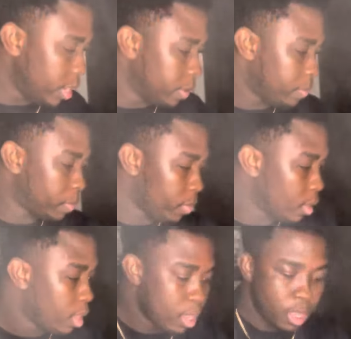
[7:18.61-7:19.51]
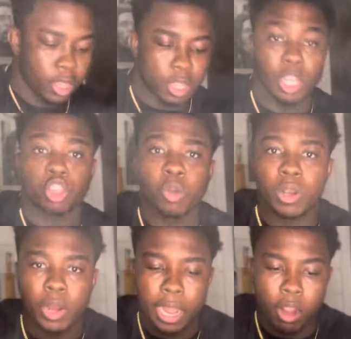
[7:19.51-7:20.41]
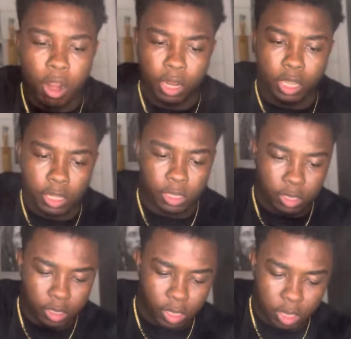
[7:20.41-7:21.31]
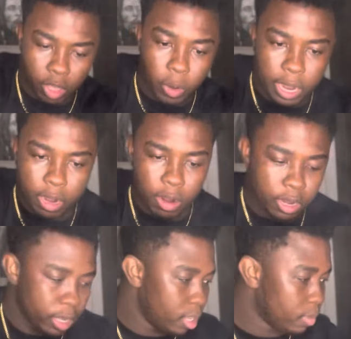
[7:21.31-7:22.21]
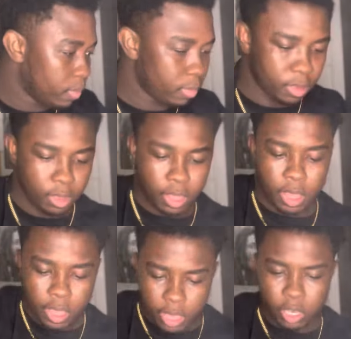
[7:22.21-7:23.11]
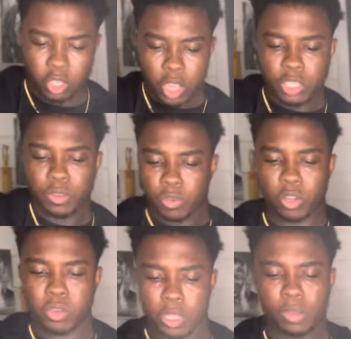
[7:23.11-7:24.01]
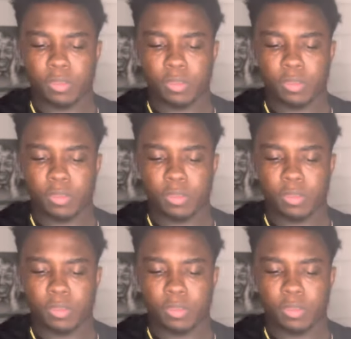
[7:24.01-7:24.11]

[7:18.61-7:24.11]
Now throw in that garlic. Throw in that garlic. Toss it real quick.